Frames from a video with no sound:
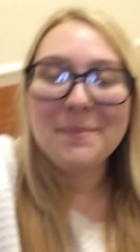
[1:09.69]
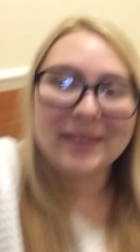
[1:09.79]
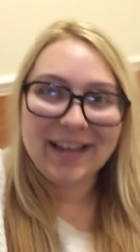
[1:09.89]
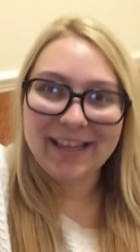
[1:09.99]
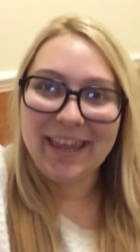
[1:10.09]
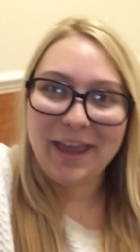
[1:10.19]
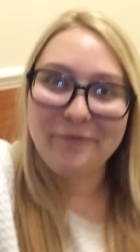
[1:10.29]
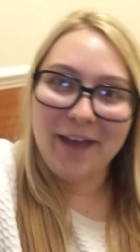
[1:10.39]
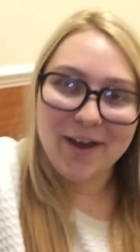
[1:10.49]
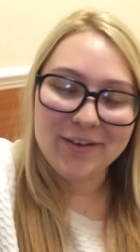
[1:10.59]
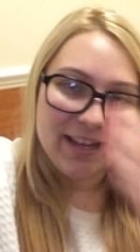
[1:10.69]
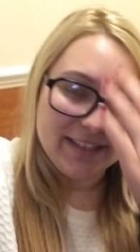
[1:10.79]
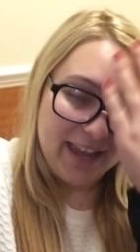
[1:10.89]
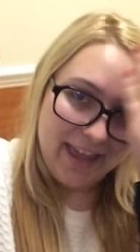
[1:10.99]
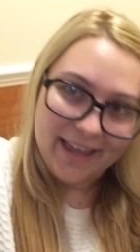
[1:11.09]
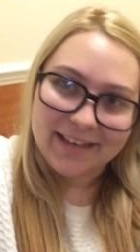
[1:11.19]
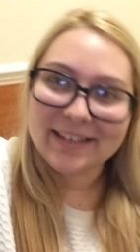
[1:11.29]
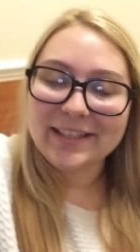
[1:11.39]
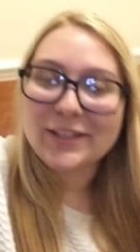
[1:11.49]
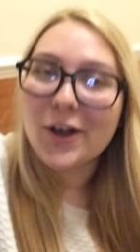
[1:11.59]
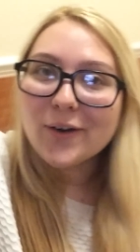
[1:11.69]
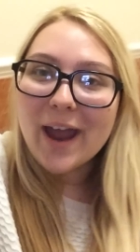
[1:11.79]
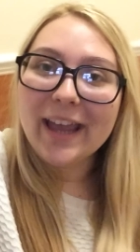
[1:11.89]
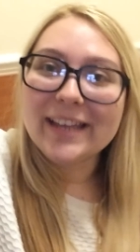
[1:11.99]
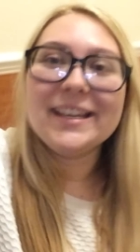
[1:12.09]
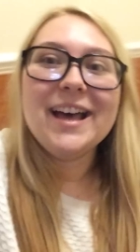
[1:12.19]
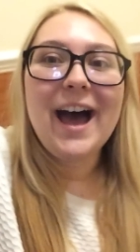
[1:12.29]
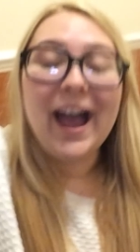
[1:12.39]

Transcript: but luckily I found it and it's alright.